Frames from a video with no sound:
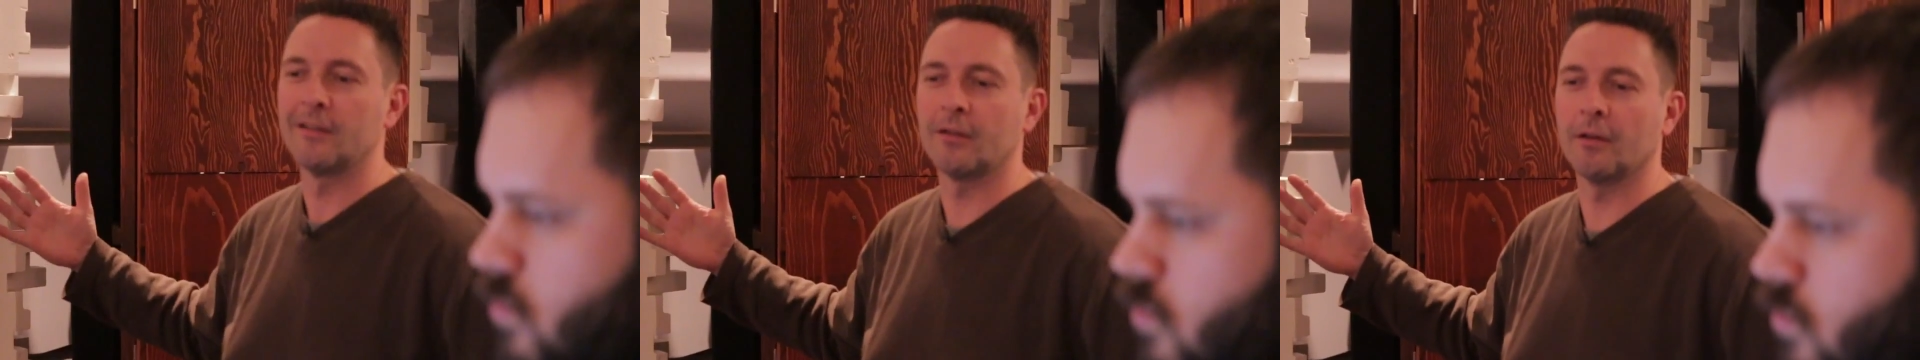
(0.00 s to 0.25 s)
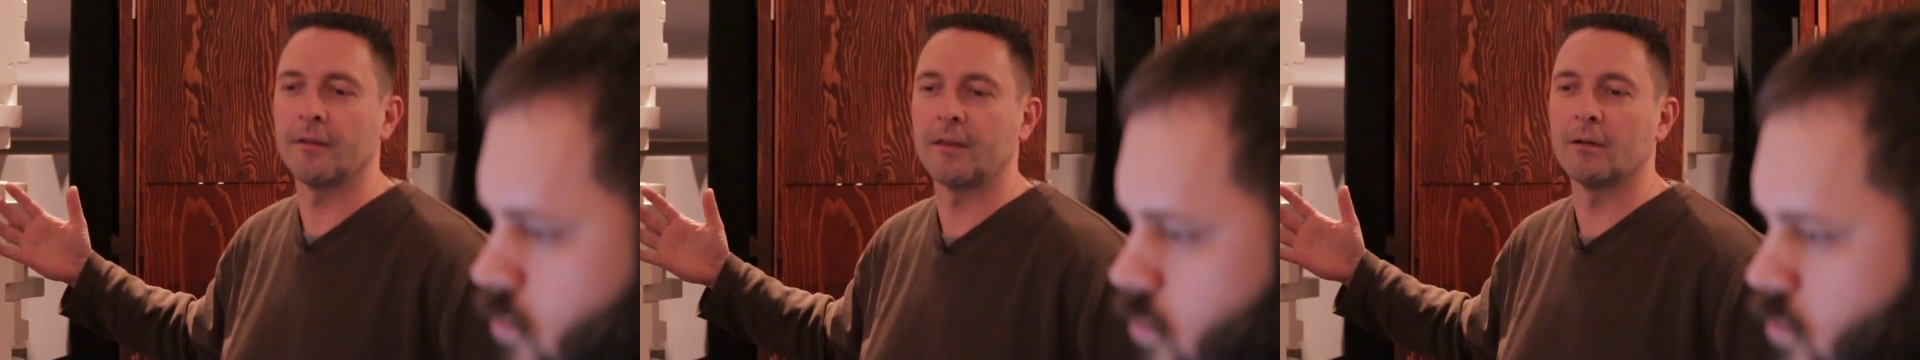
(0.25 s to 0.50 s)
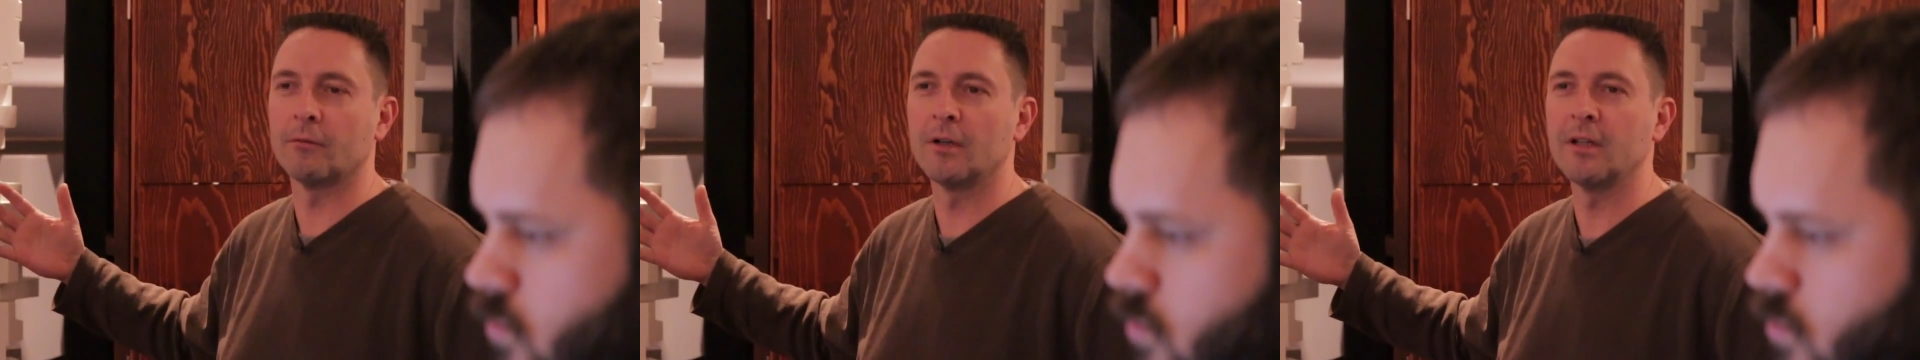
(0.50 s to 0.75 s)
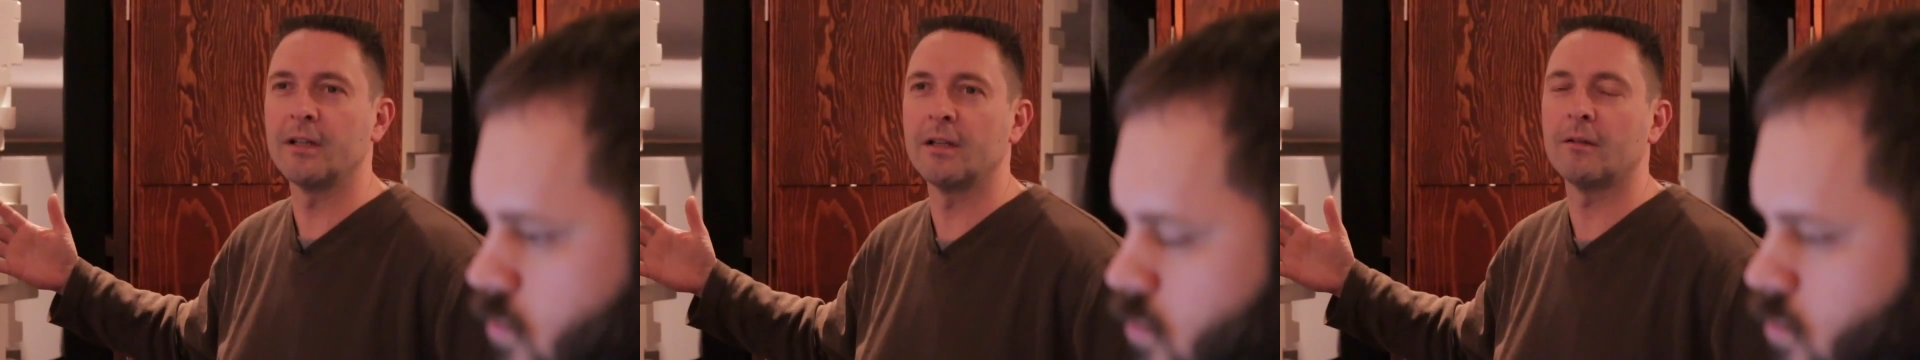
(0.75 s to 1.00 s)
so that they're
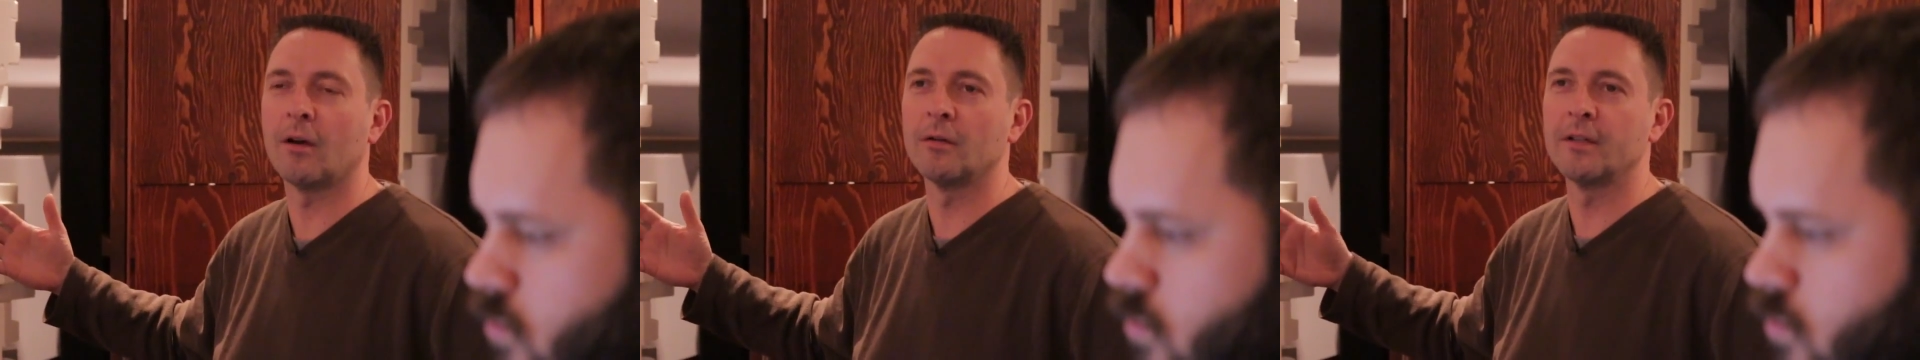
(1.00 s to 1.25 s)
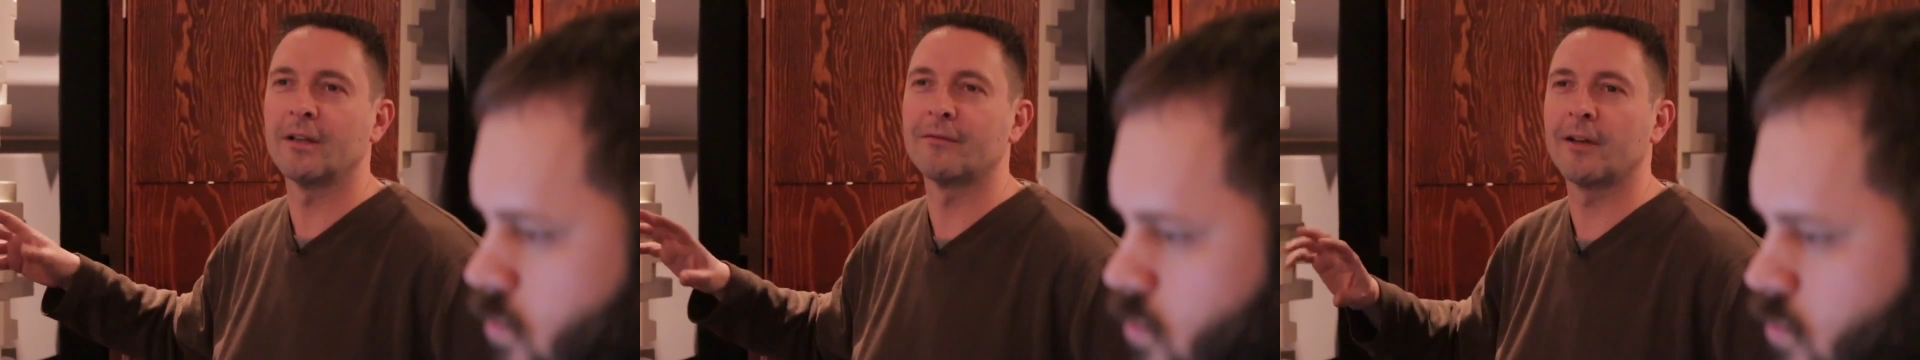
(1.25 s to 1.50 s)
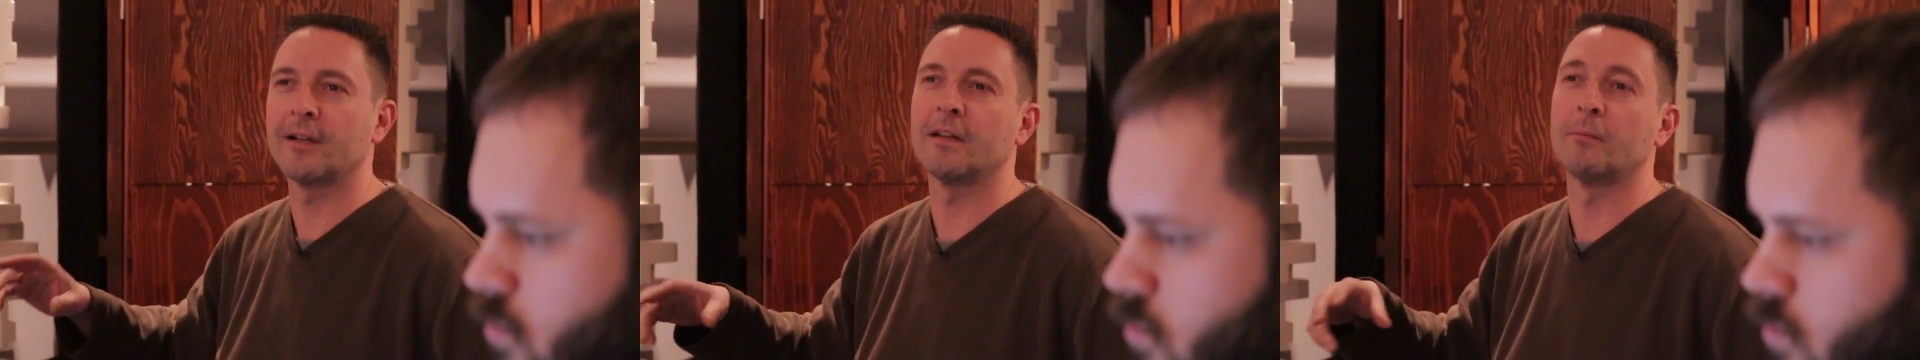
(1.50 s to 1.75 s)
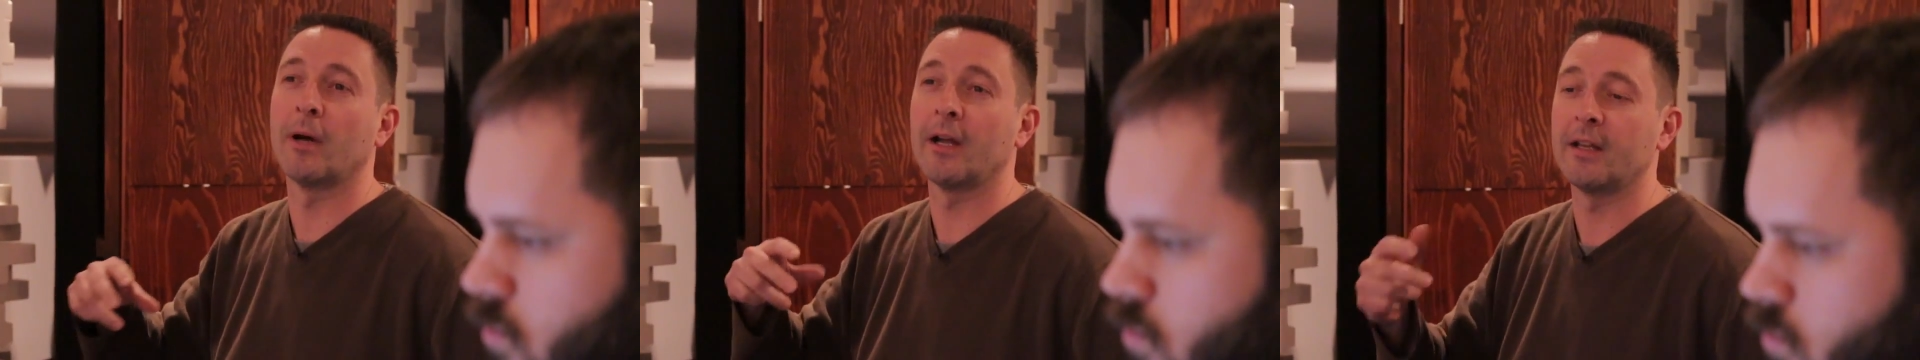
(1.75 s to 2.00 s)
really only
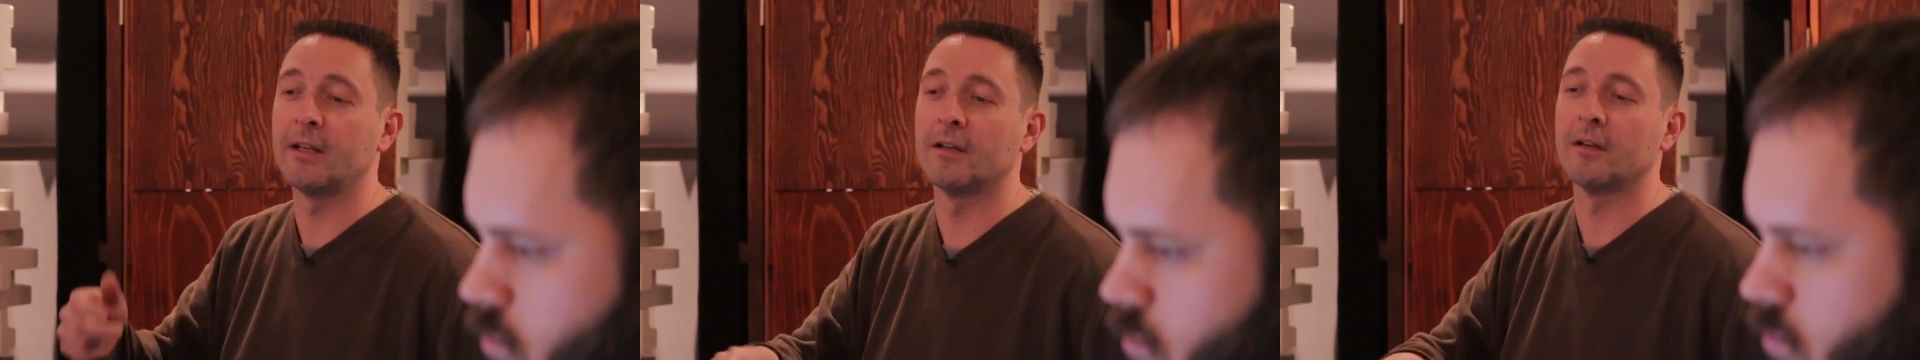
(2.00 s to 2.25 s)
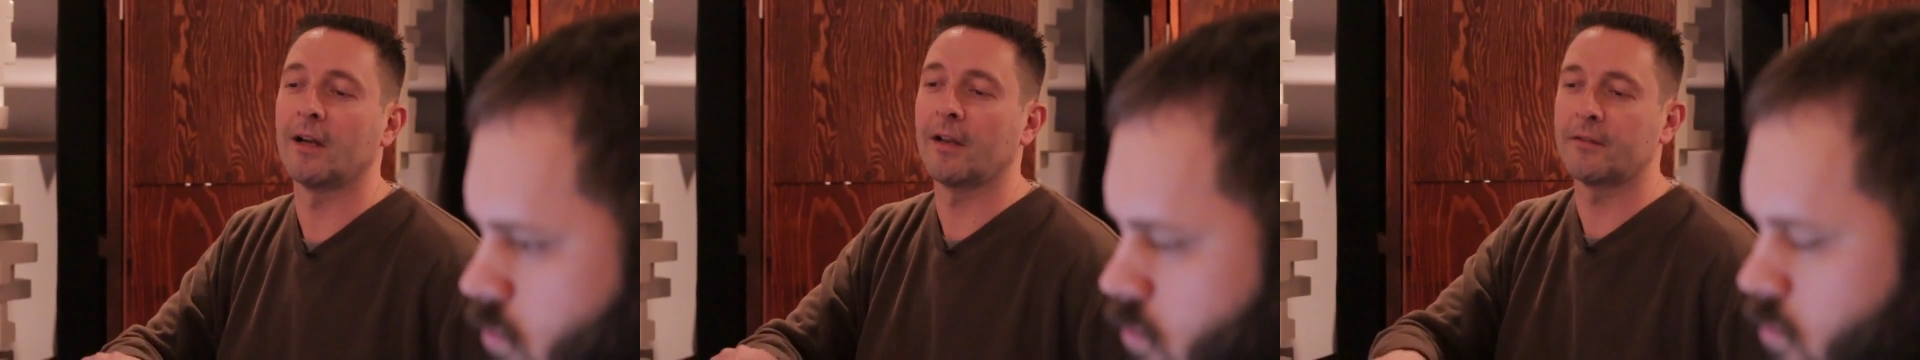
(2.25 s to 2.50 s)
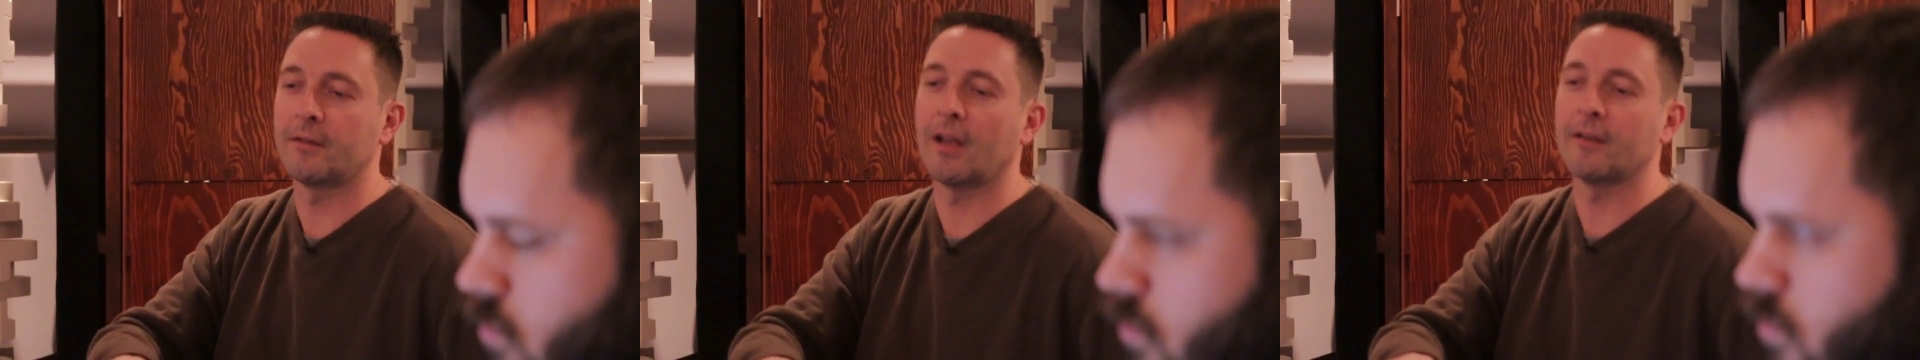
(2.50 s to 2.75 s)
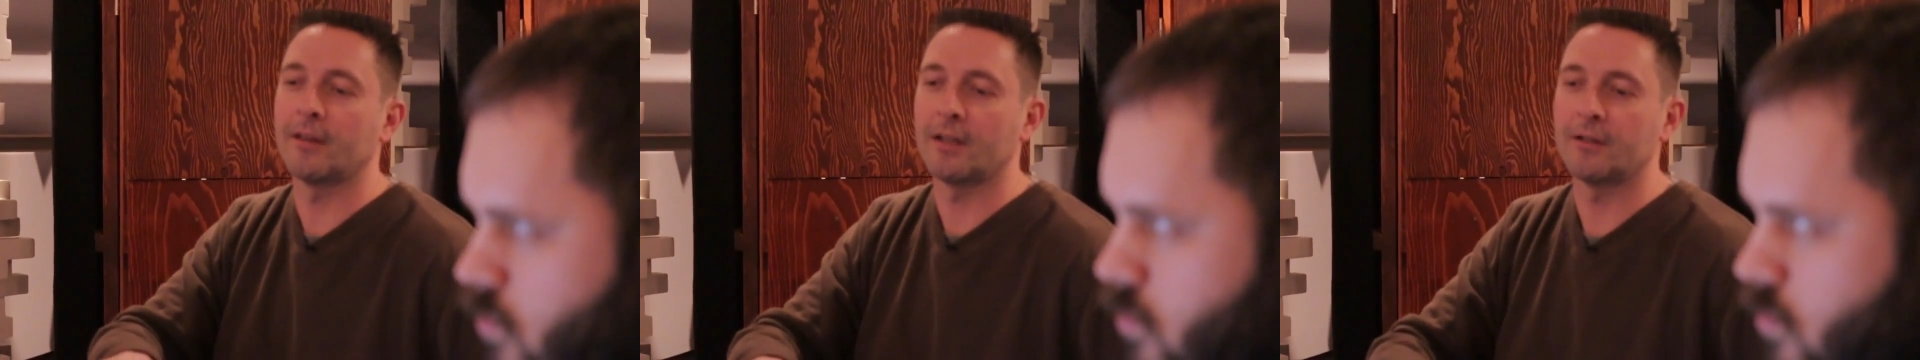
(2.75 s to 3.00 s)
affected by ear as,
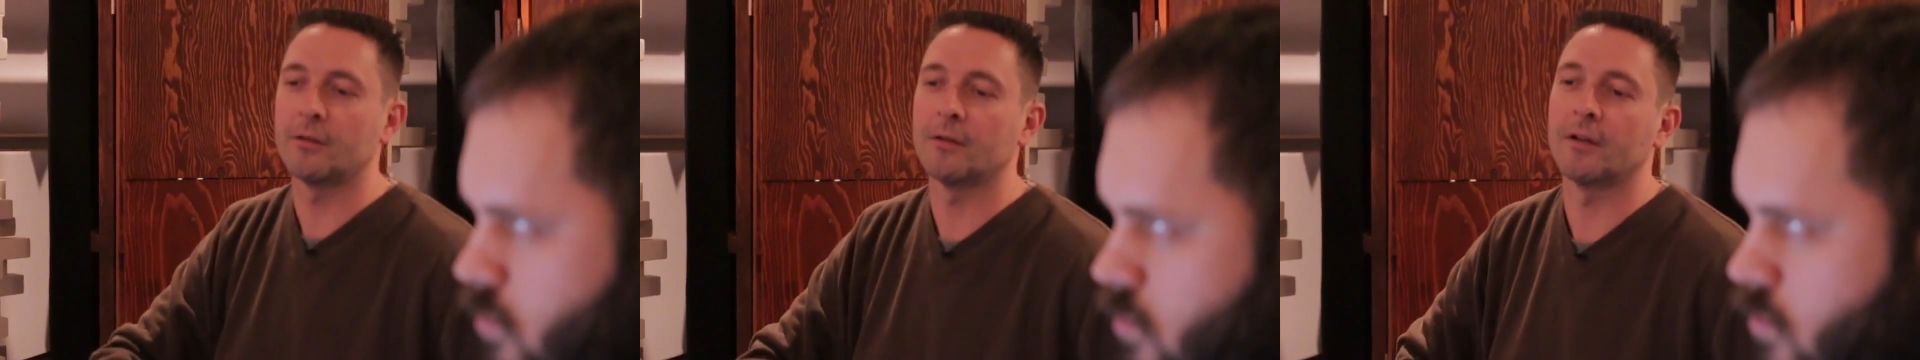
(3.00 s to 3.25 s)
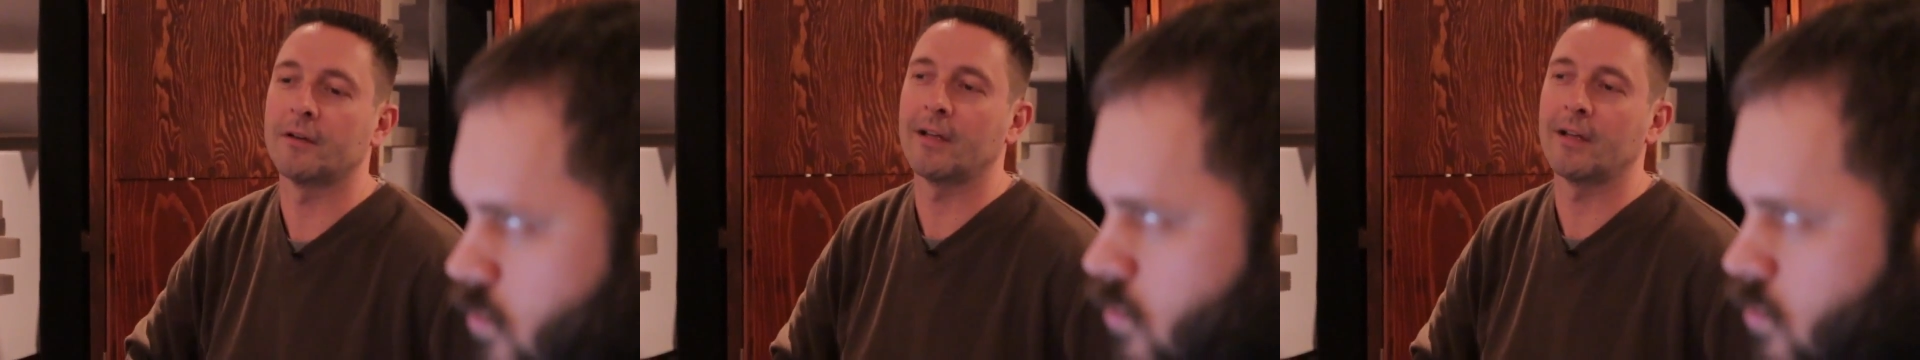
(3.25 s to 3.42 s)
as they do their